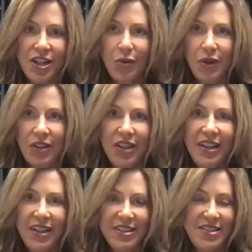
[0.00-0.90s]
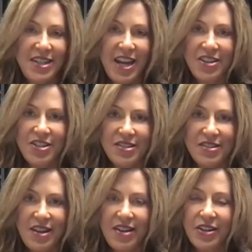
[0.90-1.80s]
know, we'll stage
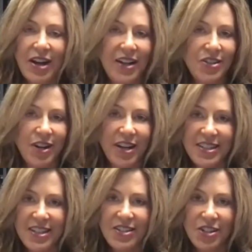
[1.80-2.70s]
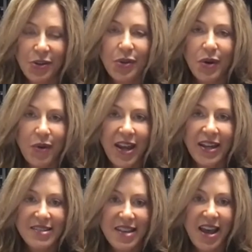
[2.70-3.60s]
is under contract in 2 or 3
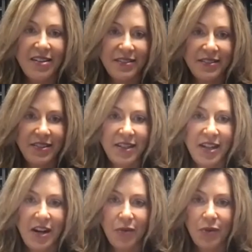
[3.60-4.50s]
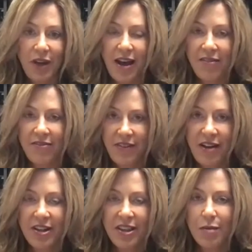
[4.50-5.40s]
weeks, and, you know, we'll have
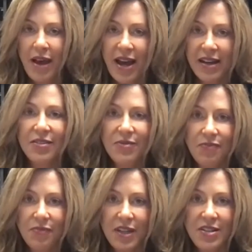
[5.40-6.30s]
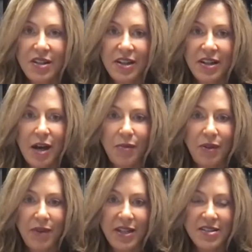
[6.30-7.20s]
everything back in a couple
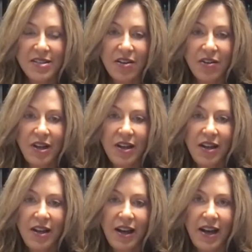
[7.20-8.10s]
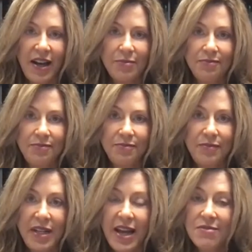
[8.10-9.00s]
of months. So,
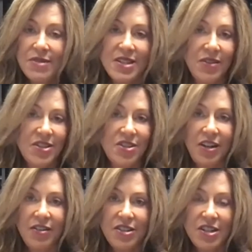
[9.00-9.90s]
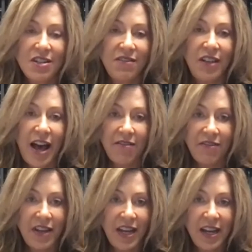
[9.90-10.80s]
but yeah, so it's, you know, it's just a flat
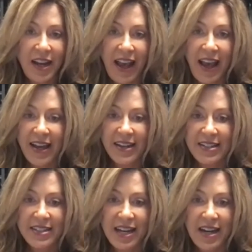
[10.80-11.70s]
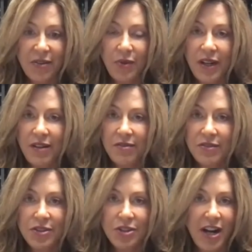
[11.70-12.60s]
fee, and, we
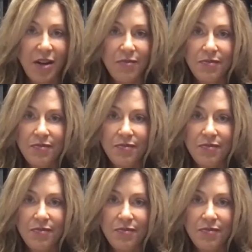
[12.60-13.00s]
try to